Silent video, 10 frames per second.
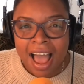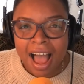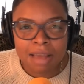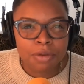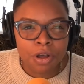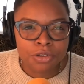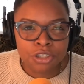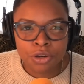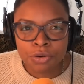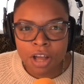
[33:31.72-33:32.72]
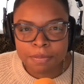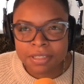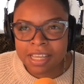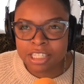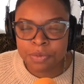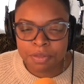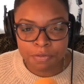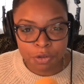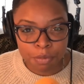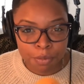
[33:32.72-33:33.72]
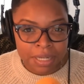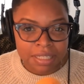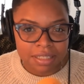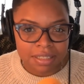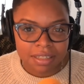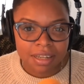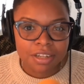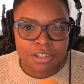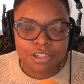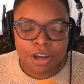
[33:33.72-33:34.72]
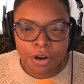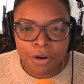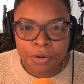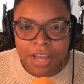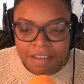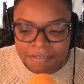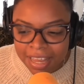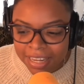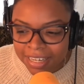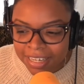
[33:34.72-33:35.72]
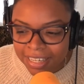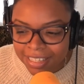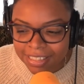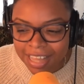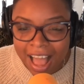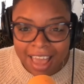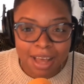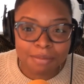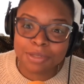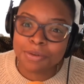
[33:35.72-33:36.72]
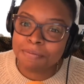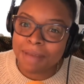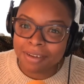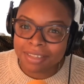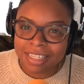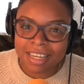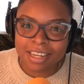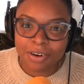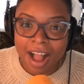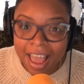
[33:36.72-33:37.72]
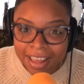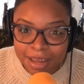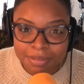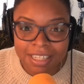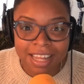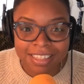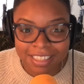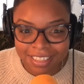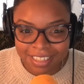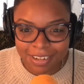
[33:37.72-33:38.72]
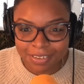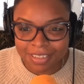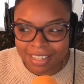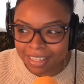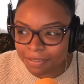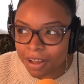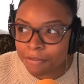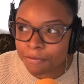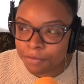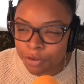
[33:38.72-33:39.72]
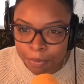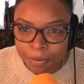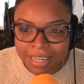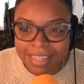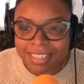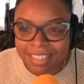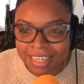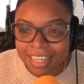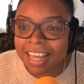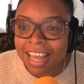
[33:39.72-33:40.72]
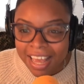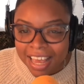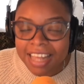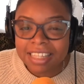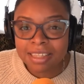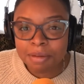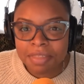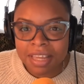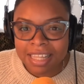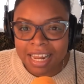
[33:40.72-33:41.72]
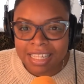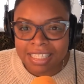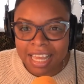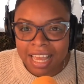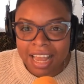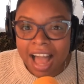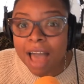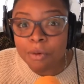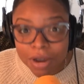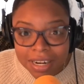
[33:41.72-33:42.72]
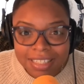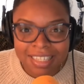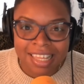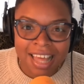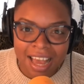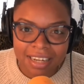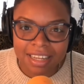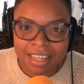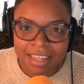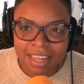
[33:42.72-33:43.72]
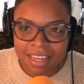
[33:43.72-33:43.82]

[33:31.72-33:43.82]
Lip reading: I'm also obsessed with viewpoints. So if I can hike up to a mountain or hike up to like the, viewpoint in the city, it's something that it's like, I want to see that in